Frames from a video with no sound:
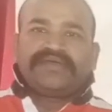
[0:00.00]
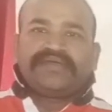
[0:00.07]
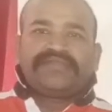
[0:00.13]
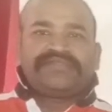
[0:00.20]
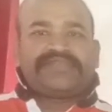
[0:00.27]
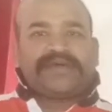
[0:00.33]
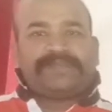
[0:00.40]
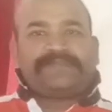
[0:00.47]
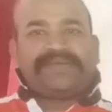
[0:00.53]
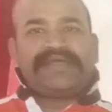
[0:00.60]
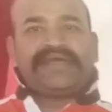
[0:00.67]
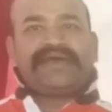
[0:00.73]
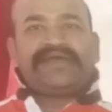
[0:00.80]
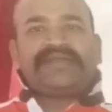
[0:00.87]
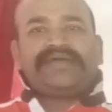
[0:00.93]
The
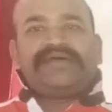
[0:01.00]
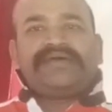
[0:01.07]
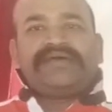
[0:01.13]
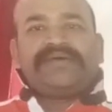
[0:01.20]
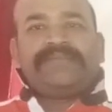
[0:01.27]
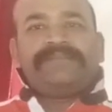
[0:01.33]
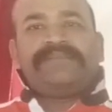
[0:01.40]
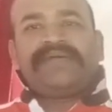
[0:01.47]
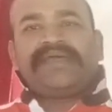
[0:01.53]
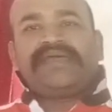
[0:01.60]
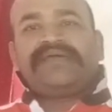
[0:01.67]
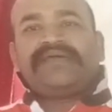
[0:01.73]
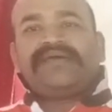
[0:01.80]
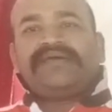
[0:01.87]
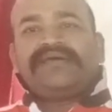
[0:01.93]
player
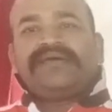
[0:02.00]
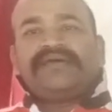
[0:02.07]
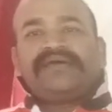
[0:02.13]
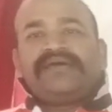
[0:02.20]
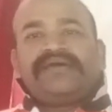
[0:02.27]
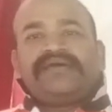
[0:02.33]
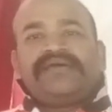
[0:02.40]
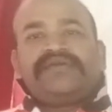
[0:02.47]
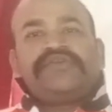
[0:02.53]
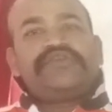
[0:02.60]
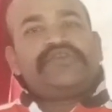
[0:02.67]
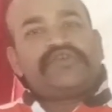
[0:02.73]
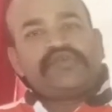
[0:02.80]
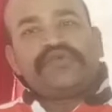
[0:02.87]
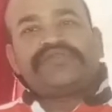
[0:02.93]
may
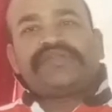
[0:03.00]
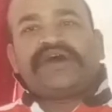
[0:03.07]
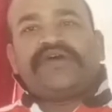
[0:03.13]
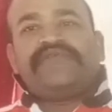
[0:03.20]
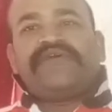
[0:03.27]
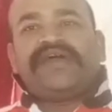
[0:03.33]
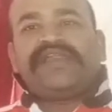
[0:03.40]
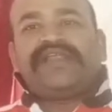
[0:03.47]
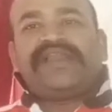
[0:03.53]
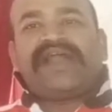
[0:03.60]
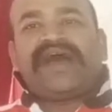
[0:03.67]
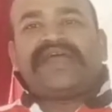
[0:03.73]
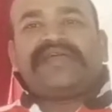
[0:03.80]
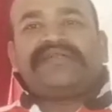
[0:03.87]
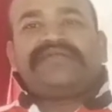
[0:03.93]
use a very
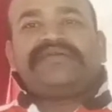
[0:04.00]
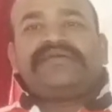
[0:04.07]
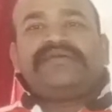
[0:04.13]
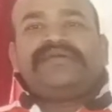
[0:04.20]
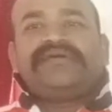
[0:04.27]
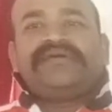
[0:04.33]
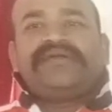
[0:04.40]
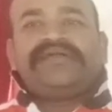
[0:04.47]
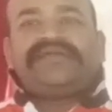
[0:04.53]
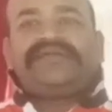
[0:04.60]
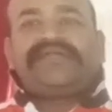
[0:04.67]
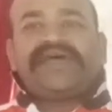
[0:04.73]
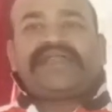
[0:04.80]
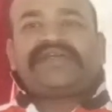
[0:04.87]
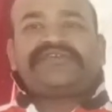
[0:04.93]
light
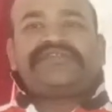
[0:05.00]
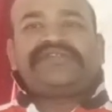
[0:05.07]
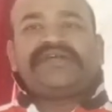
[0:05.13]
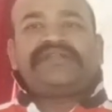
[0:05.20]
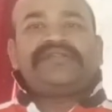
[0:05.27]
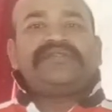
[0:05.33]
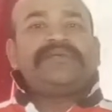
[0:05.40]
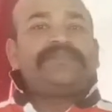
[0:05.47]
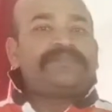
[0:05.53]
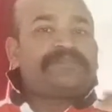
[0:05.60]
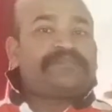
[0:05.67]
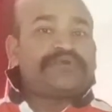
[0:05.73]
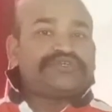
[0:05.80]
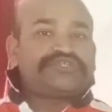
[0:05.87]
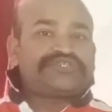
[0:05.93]
directional
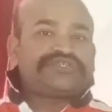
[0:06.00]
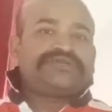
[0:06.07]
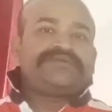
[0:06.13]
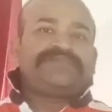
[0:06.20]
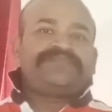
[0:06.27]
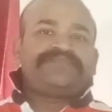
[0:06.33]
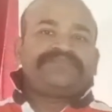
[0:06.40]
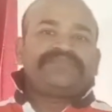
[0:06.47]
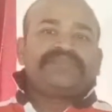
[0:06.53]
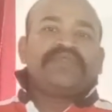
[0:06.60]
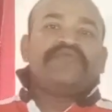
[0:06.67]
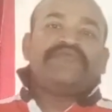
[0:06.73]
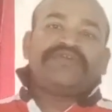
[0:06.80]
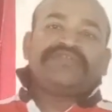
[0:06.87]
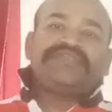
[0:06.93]
push
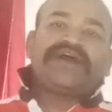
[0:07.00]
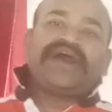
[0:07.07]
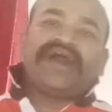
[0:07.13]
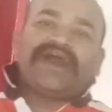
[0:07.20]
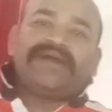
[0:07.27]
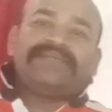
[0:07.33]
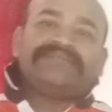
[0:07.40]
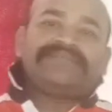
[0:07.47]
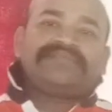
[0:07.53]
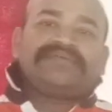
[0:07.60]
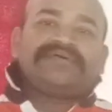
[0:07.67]
with the arm,